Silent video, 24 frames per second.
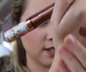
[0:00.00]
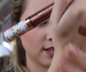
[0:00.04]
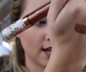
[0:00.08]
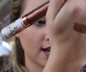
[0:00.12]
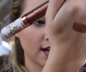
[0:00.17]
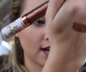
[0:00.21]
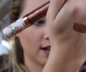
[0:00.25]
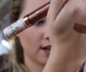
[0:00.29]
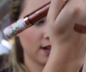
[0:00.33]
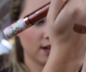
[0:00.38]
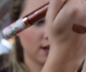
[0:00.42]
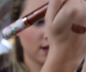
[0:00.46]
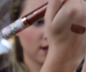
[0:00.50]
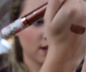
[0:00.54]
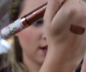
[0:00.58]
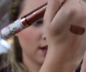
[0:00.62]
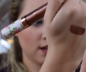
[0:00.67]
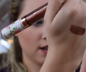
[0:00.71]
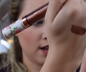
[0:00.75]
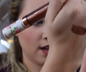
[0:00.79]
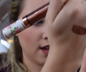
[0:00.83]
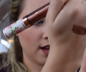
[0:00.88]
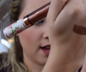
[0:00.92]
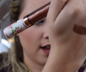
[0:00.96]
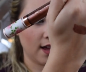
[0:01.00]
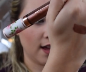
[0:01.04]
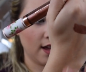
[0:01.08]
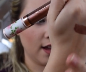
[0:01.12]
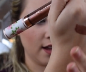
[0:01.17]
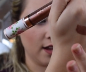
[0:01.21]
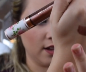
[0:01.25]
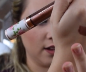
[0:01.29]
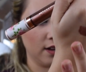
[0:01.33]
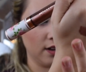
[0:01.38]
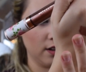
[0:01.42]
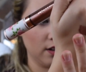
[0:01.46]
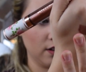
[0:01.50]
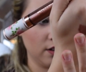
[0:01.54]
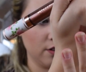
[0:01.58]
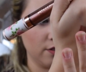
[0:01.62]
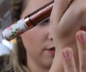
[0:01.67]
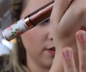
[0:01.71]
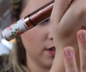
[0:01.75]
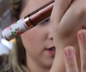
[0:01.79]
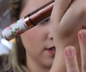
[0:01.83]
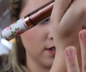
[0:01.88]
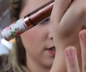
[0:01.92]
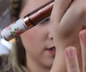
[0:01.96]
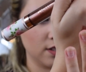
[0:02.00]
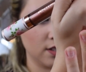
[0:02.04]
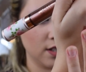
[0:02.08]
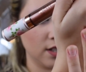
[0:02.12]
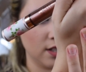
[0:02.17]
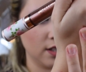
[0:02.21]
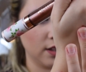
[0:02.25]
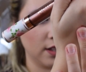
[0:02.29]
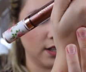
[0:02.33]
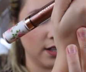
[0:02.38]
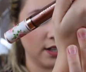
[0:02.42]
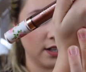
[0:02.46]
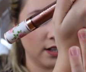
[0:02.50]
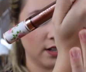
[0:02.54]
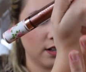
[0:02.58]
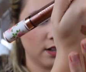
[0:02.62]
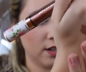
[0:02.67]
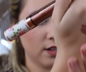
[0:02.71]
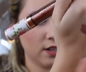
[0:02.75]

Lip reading: that, and you can see, like,